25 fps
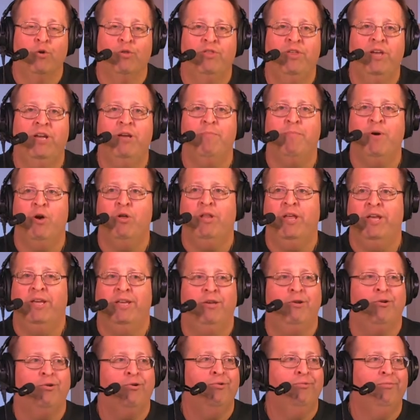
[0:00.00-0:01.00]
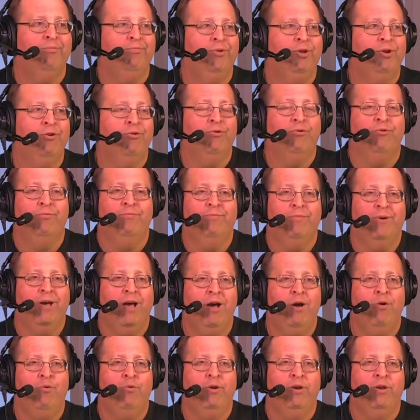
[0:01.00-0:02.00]
Think about like you're
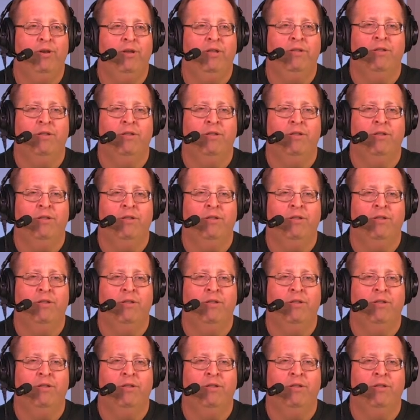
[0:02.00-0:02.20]
out